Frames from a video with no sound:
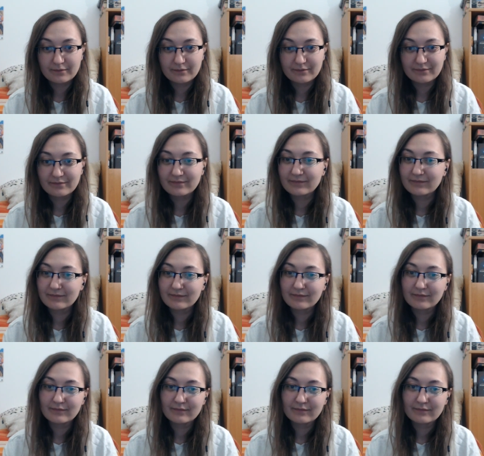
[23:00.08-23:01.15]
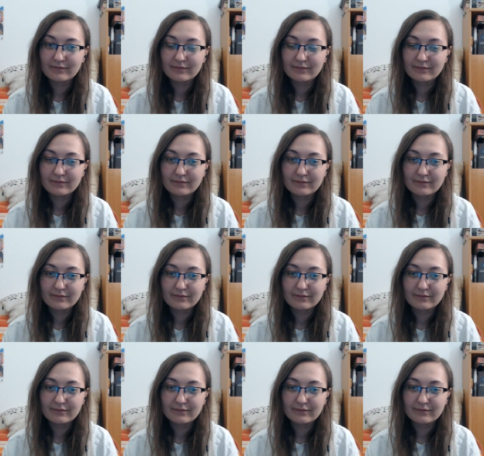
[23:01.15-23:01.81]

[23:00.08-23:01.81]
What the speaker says: Nothing is said.